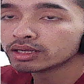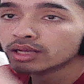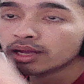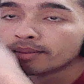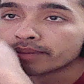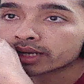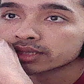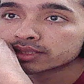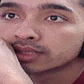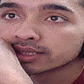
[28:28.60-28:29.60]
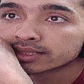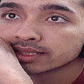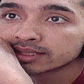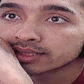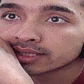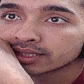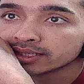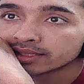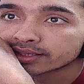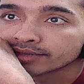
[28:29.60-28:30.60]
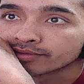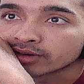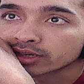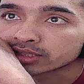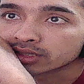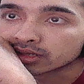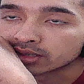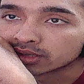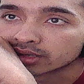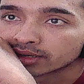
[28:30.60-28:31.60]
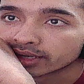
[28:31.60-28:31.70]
because this is in reverse order, right?